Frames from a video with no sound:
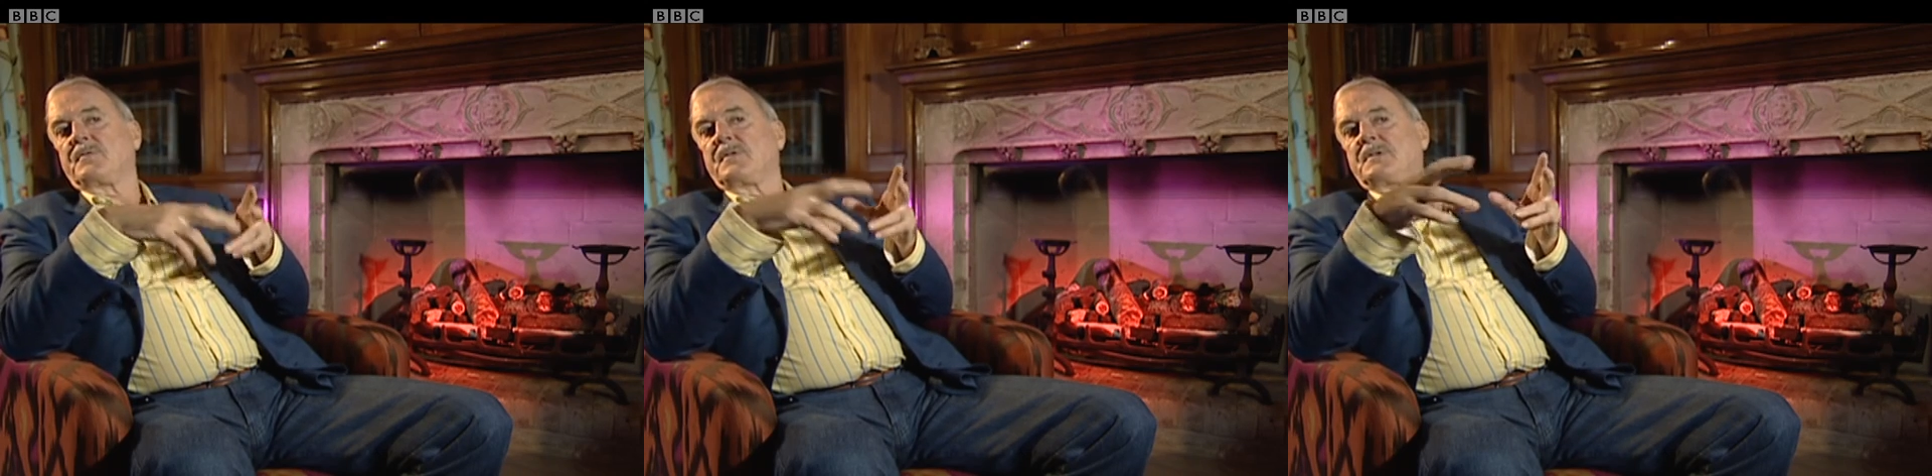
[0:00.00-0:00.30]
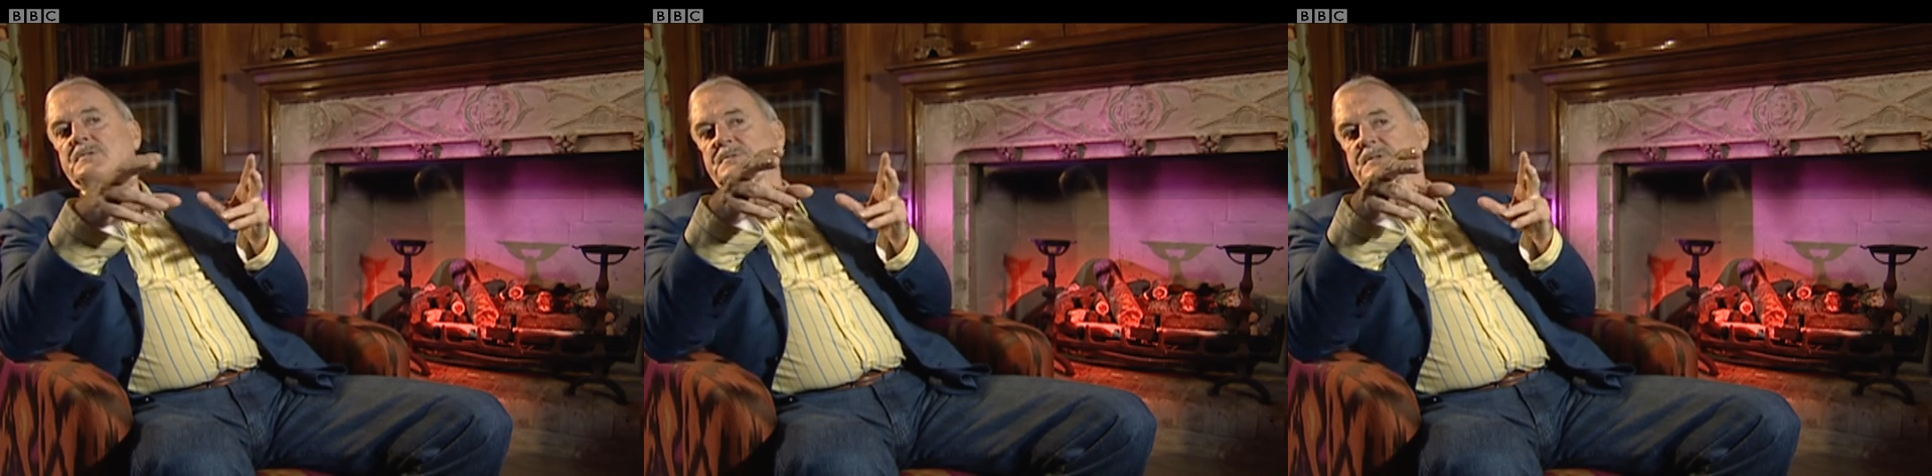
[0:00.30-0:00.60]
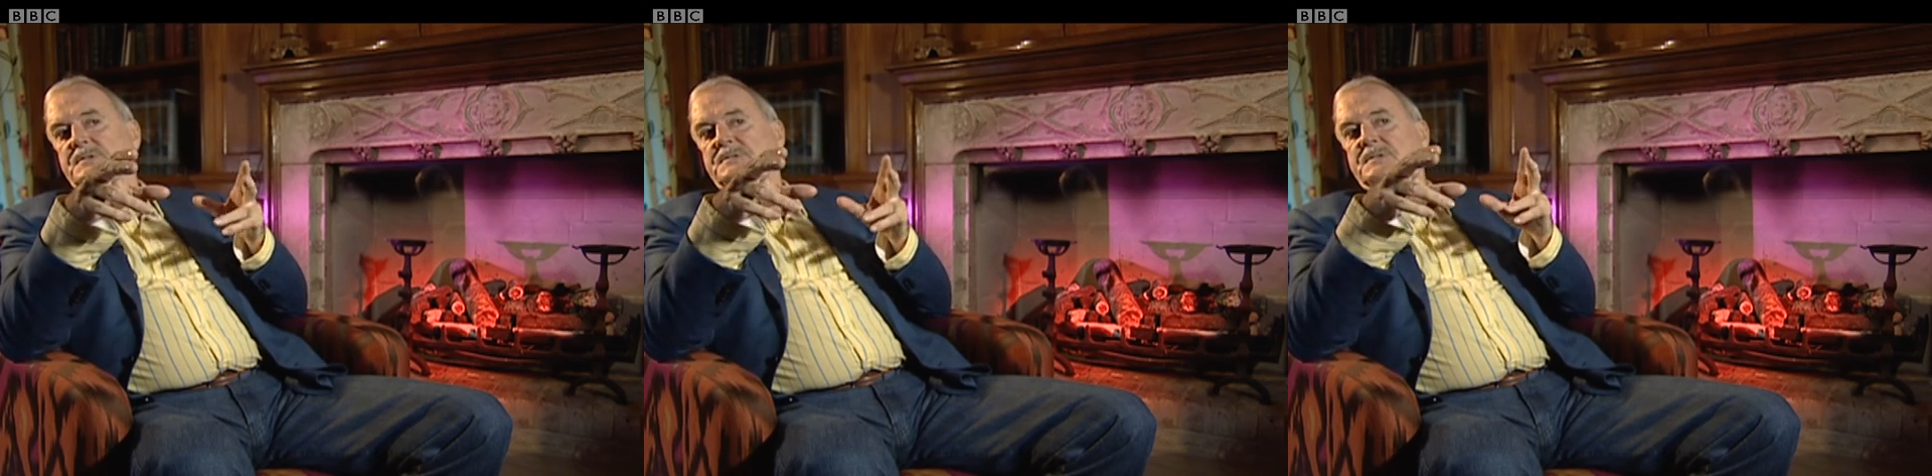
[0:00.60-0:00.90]
finish
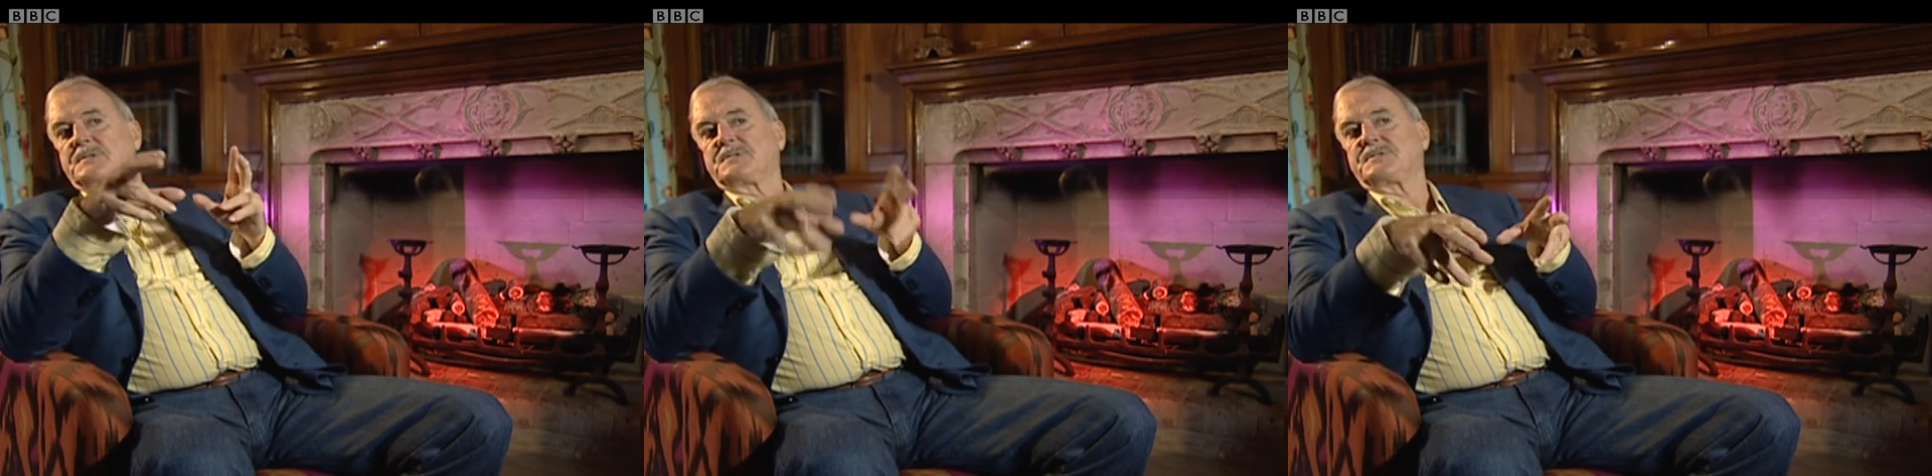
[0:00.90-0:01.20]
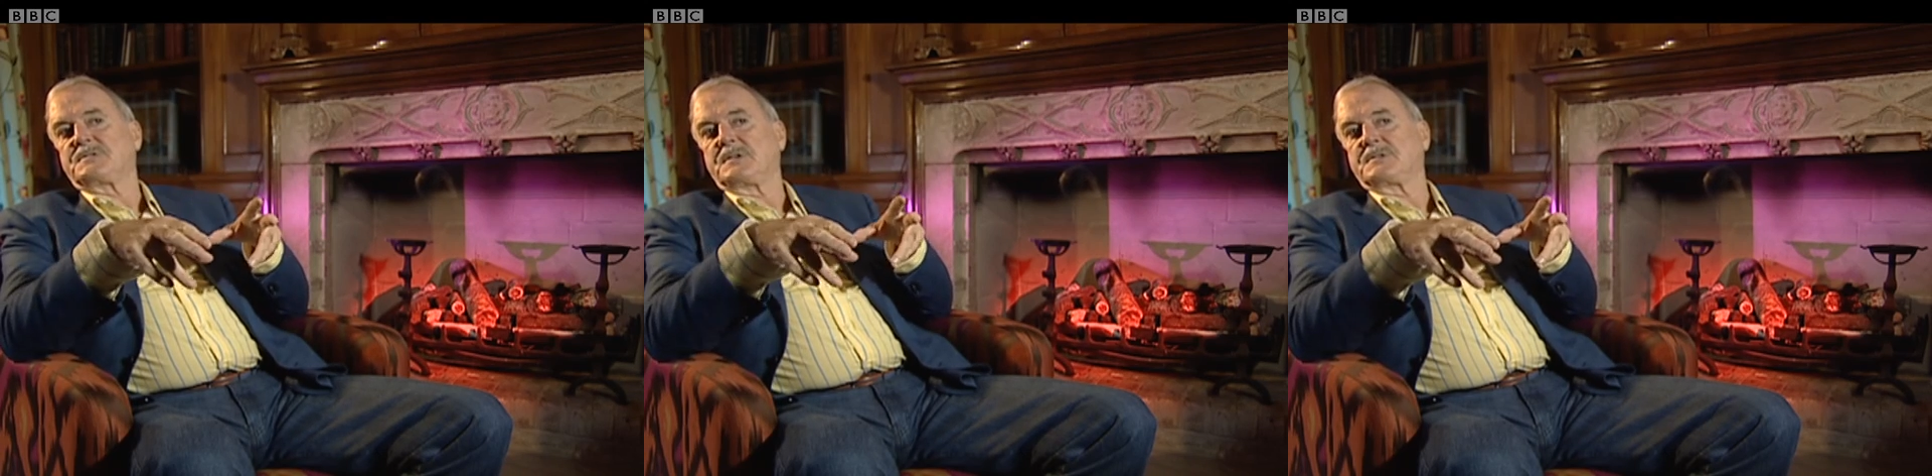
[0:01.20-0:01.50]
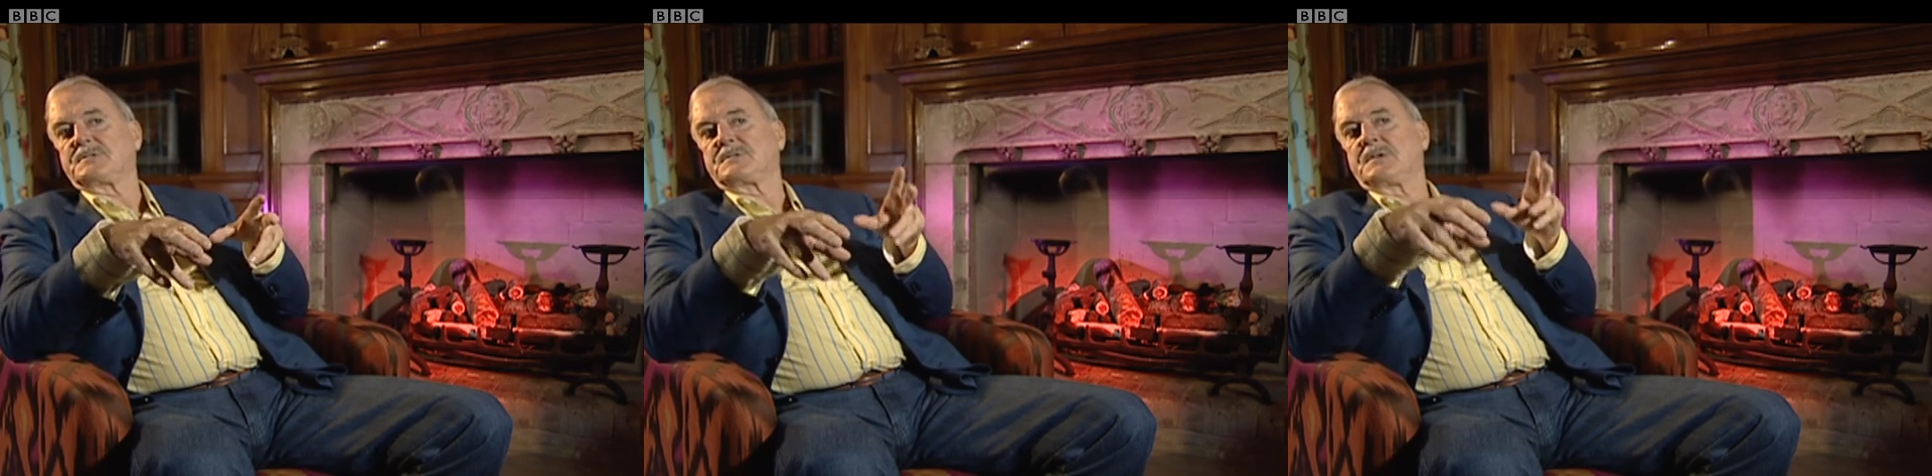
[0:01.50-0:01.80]
rehearsing at
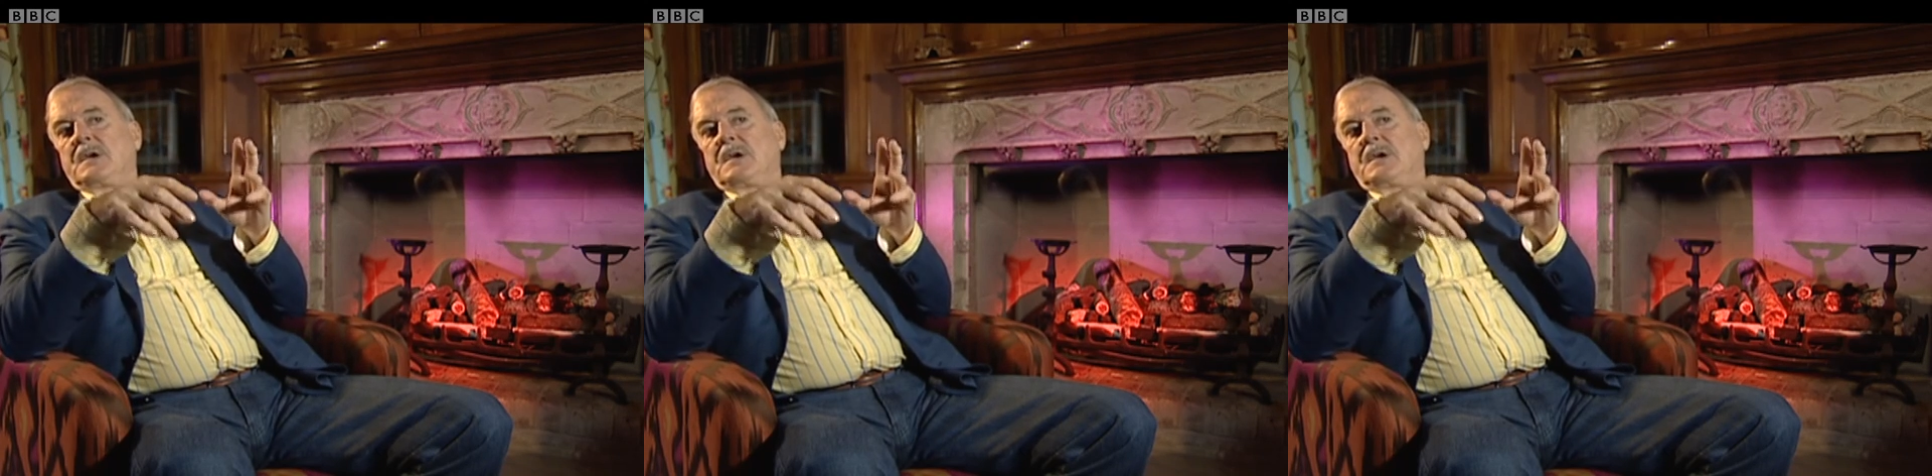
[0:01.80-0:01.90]
6,